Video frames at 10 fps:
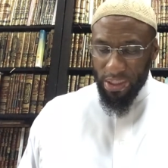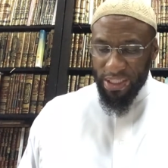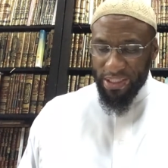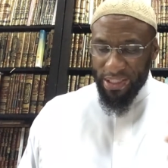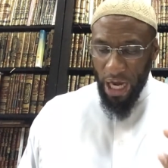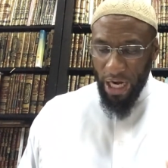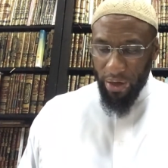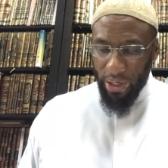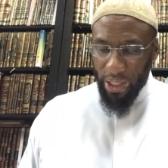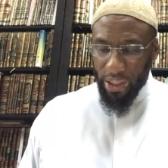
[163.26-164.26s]

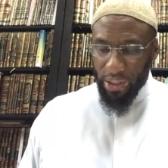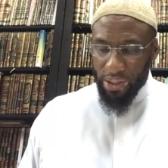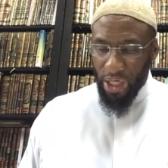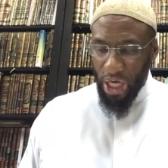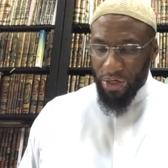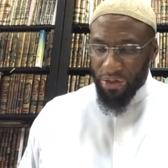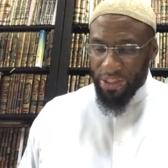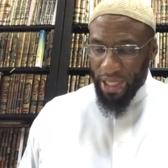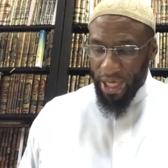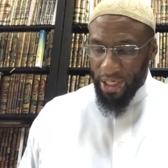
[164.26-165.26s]
desiring to
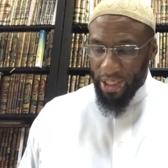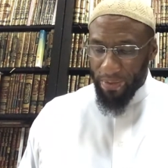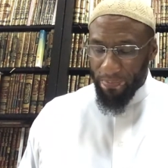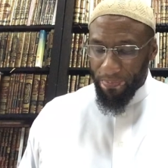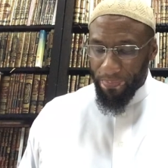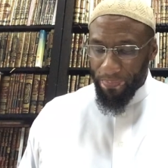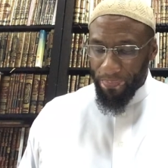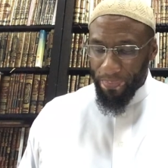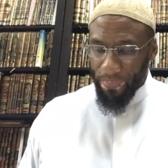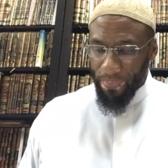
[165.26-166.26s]
understand it
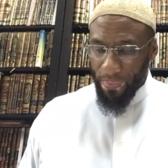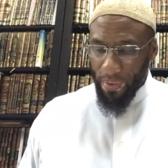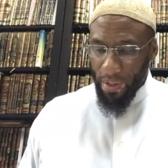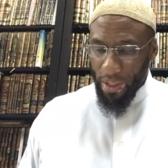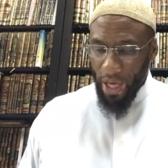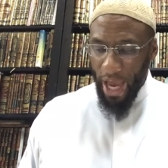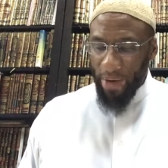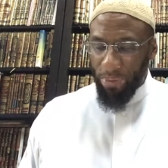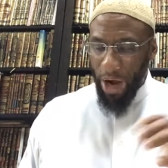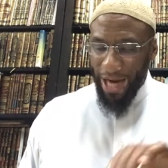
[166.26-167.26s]

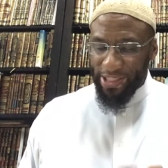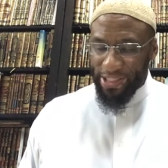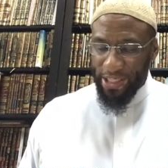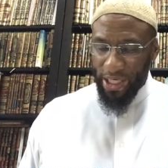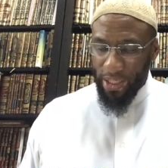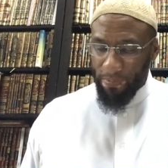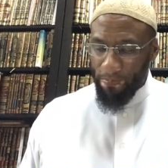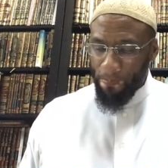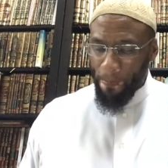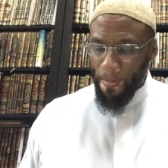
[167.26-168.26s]
and practicing it.
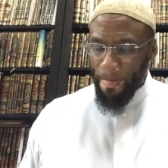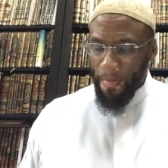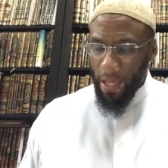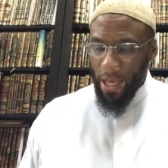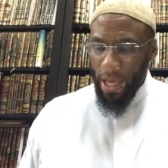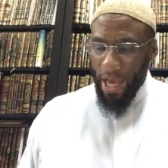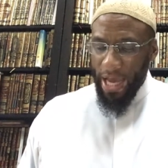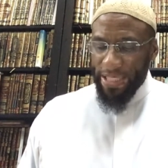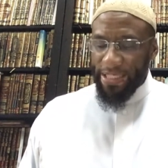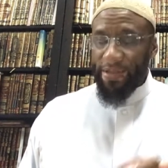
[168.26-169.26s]

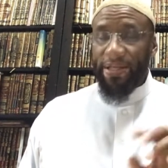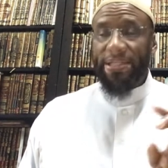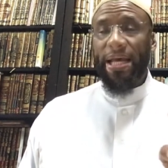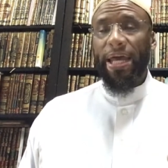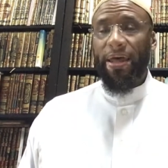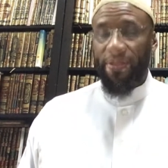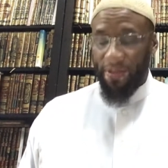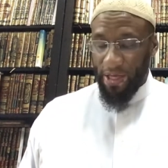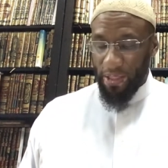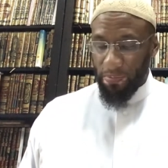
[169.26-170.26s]
He said the second
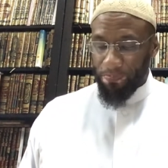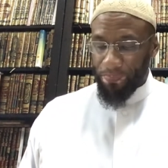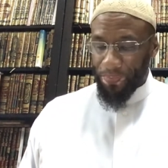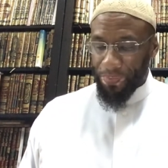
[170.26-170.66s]
thing